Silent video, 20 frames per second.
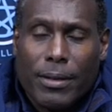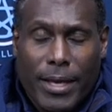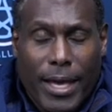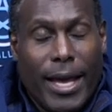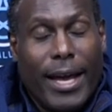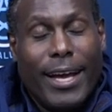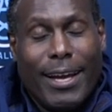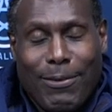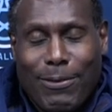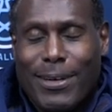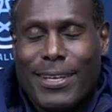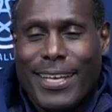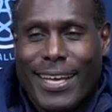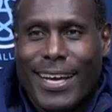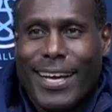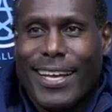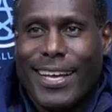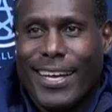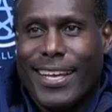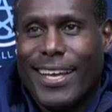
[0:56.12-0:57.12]
Yeah,
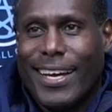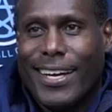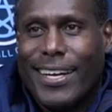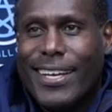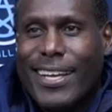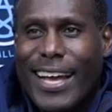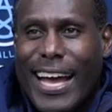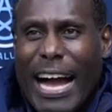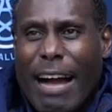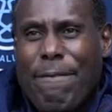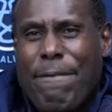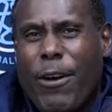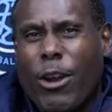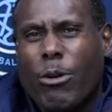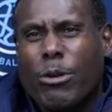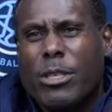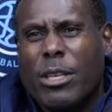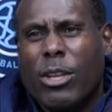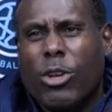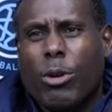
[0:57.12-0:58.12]
yeah, yeah. I felt it
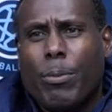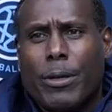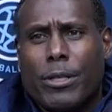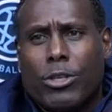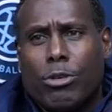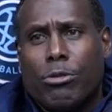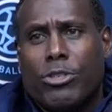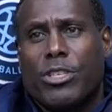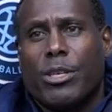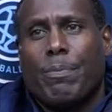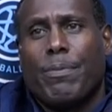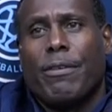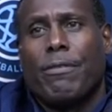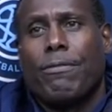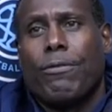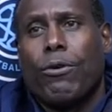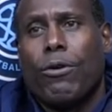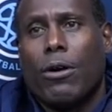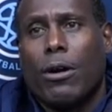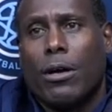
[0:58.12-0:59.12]
was a little bit too chippy
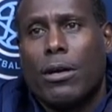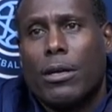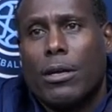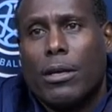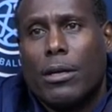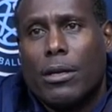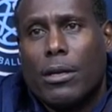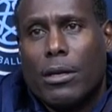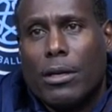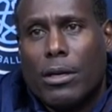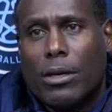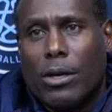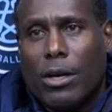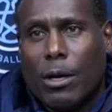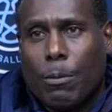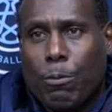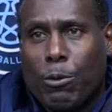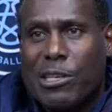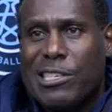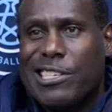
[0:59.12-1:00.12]
for a
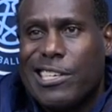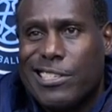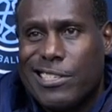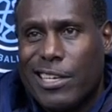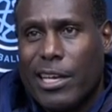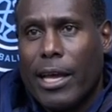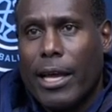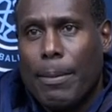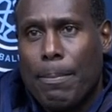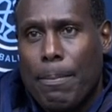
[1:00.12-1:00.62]
preseason game.